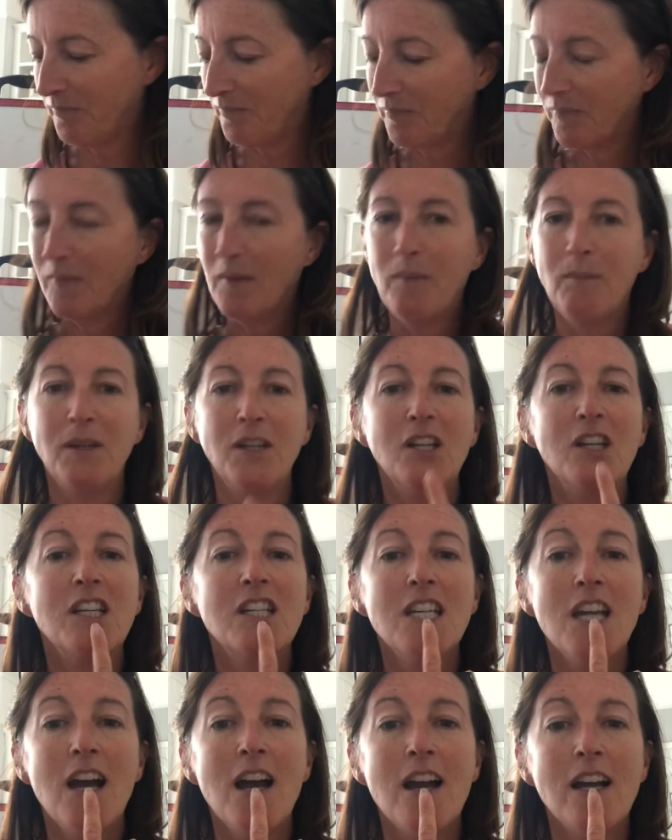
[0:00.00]
Remember your
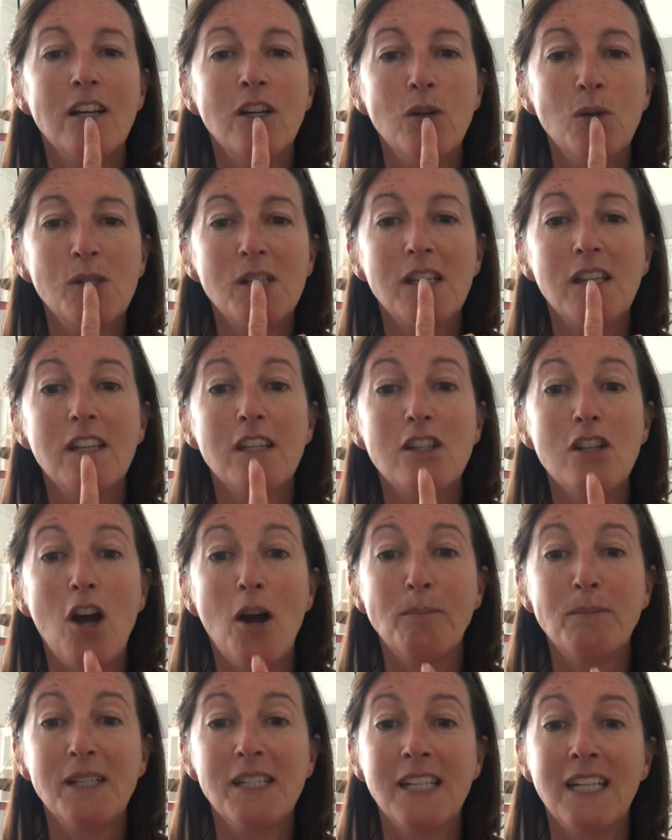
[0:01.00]
tongue goes at the
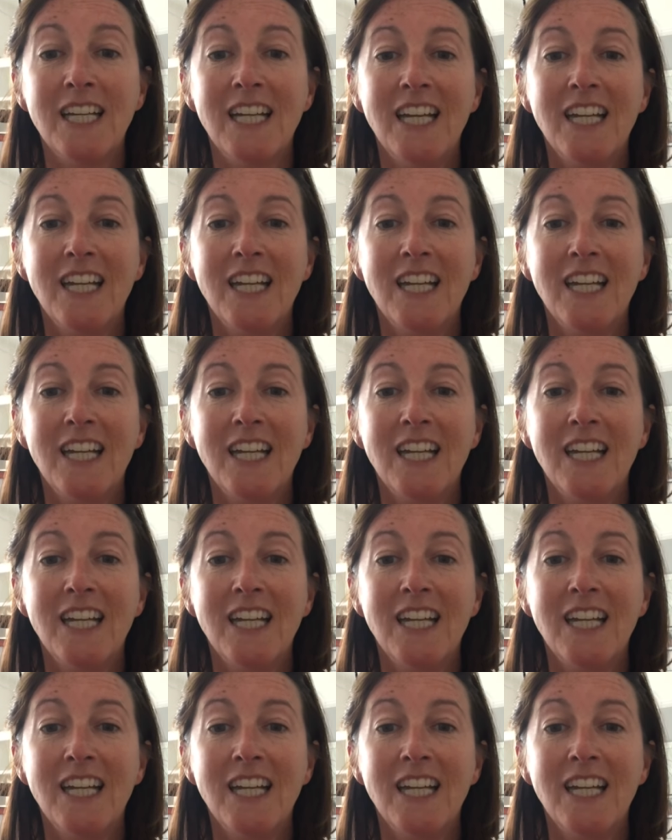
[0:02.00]
top, doesn't it?